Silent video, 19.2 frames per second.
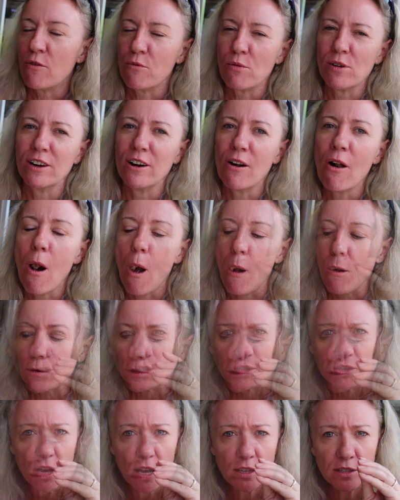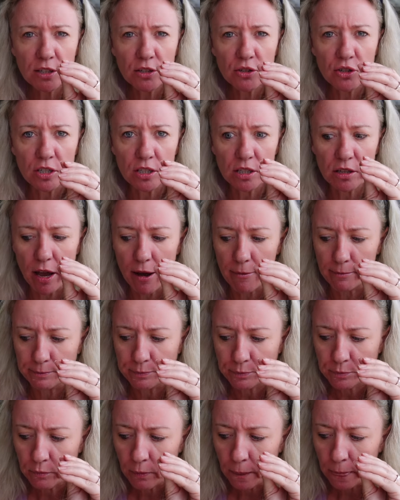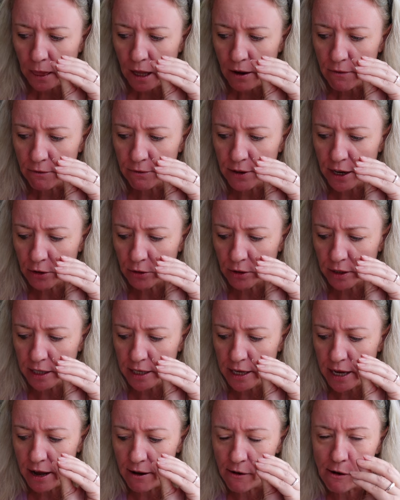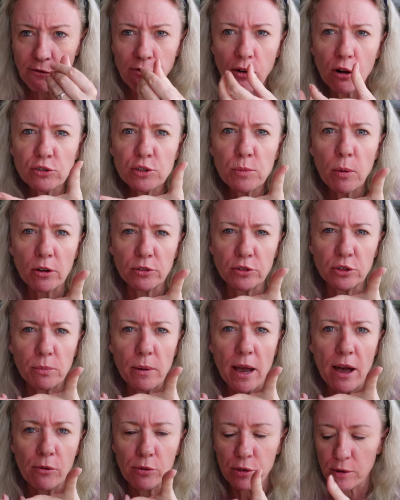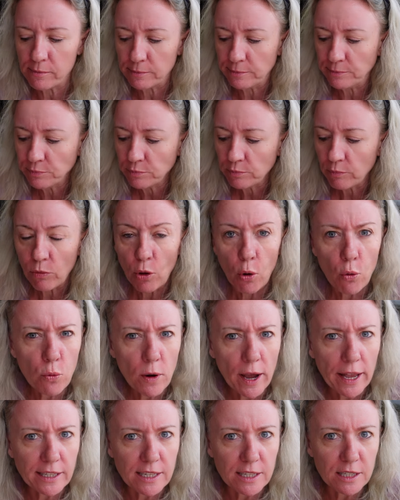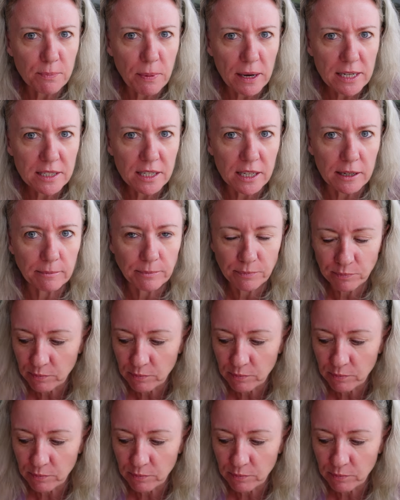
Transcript: Really hot. The sausage is um, very, uh, falls apart in your mouth. Oh, and it's spicy.